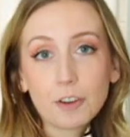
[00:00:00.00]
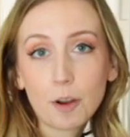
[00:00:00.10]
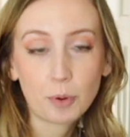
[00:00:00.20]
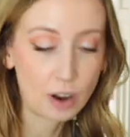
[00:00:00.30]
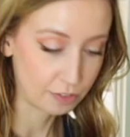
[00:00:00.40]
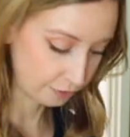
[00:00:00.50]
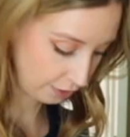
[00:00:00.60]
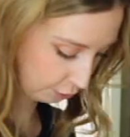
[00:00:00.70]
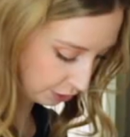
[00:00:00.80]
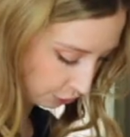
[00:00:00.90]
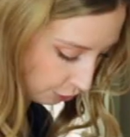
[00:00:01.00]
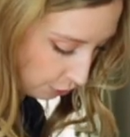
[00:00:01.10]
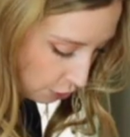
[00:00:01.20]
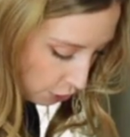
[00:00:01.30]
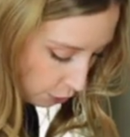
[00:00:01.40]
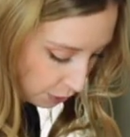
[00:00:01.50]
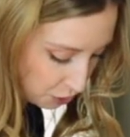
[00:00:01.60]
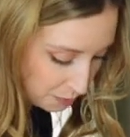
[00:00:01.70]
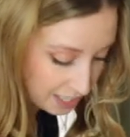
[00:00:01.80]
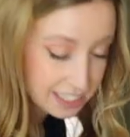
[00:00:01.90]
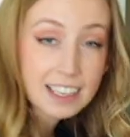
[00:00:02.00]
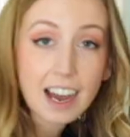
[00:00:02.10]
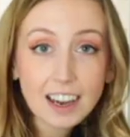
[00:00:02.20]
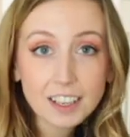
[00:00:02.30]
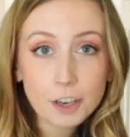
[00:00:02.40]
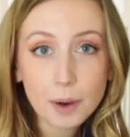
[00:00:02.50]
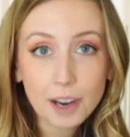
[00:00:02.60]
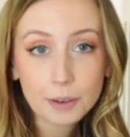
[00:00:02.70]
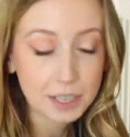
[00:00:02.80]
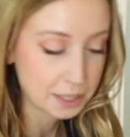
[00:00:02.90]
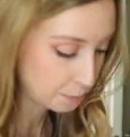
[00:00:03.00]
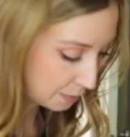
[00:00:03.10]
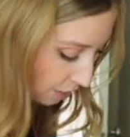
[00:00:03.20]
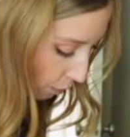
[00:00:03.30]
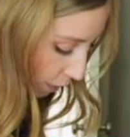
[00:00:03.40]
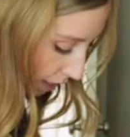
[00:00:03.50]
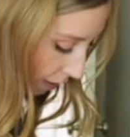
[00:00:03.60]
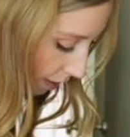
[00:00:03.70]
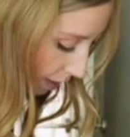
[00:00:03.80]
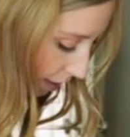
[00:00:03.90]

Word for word: nonprofit fundraiser, which means I go out and meet with